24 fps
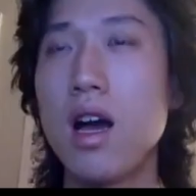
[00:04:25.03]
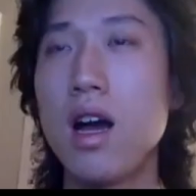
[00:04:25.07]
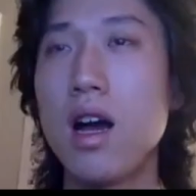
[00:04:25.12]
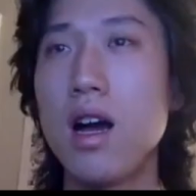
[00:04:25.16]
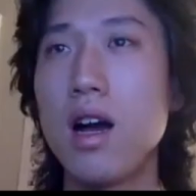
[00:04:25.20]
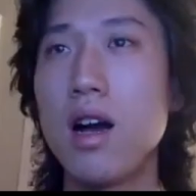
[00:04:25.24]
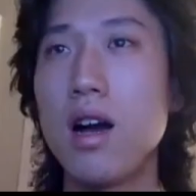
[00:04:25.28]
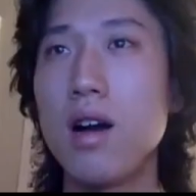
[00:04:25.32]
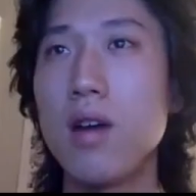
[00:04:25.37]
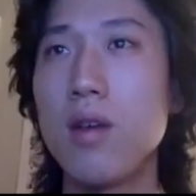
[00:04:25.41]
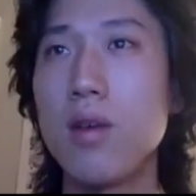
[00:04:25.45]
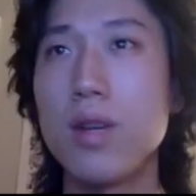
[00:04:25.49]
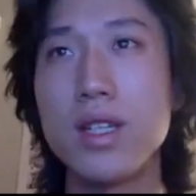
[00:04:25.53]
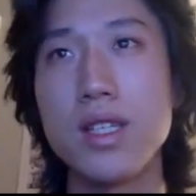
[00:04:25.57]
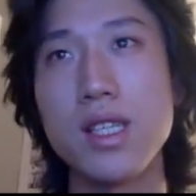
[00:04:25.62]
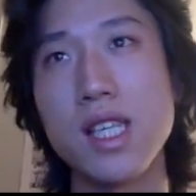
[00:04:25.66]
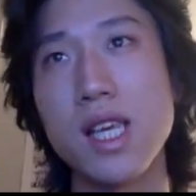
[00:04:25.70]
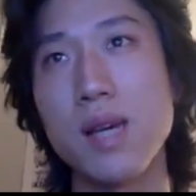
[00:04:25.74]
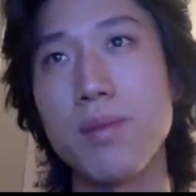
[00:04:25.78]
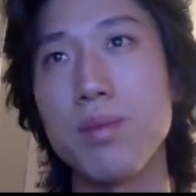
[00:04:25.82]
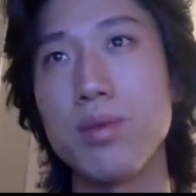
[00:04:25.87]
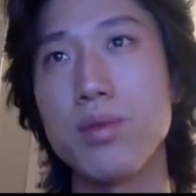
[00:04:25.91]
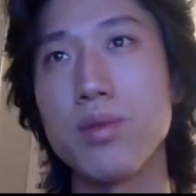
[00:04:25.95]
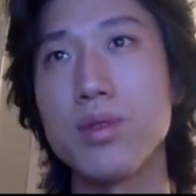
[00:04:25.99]
one
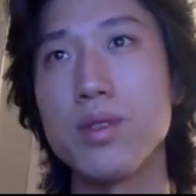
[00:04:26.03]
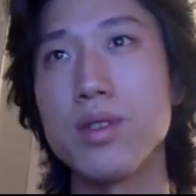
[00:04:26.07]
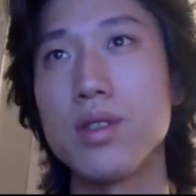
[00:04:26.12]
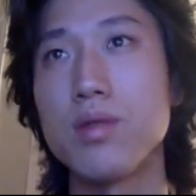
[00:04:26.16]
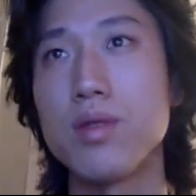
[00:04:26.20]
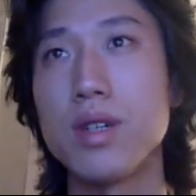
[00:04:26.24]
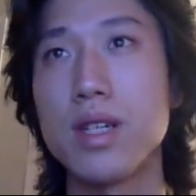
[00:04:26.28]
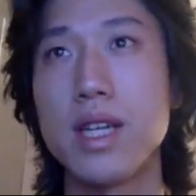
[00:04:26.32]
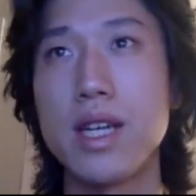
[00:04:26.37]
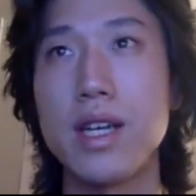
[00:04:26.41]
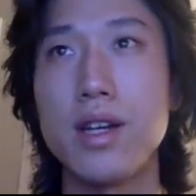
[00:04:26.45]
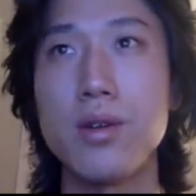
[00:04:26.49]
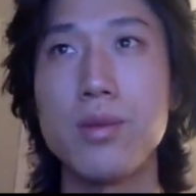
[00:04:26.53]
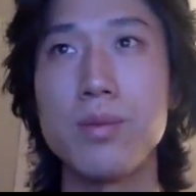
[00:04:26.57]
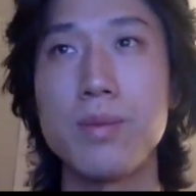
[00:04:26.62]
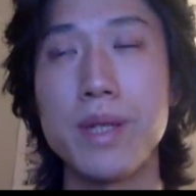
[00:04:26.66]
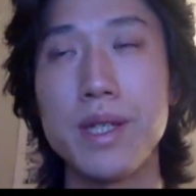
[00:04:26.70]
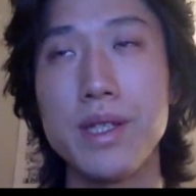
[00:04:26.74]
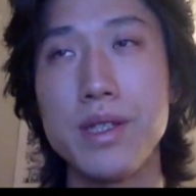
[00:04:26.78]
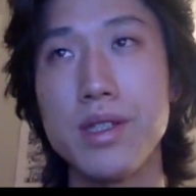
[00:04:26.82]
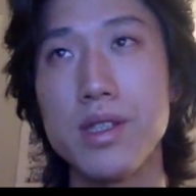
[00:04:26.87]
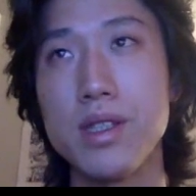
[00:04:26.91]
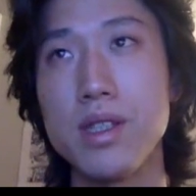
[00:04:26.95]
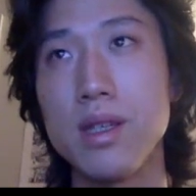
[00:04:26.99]
example was the grid
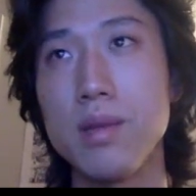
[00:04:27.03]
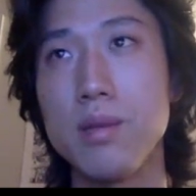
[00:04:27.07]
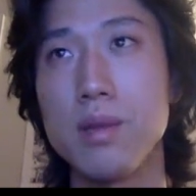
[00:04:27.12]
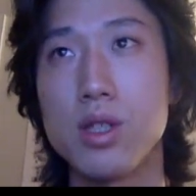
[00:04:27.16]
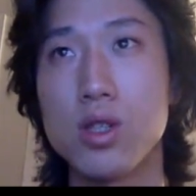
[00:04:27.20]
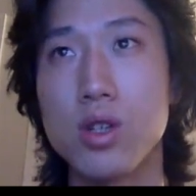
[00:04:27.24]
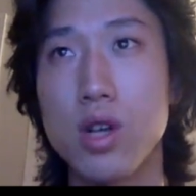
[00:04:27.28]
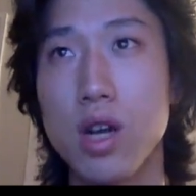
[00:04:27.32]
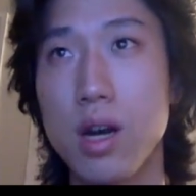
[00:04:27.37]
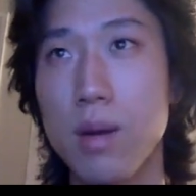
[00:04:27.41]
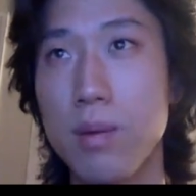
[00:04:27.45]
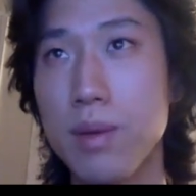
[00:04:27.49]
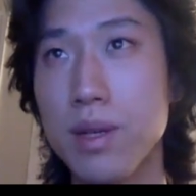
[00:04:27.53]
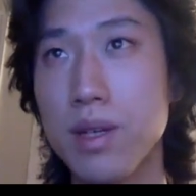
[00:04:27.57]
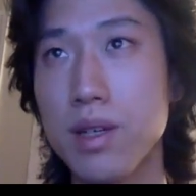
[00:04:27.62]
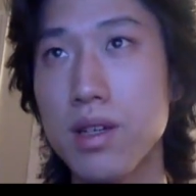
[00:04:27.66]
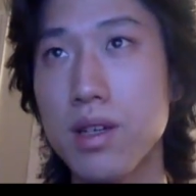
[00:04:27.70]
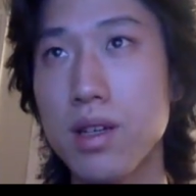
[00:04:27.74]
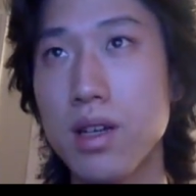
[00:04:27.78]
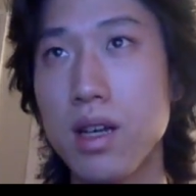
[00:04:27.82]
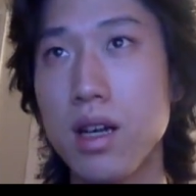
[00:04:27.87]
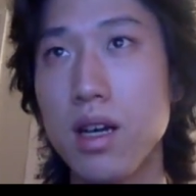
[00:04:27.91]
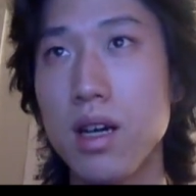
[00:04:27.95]
angle-based image cropping,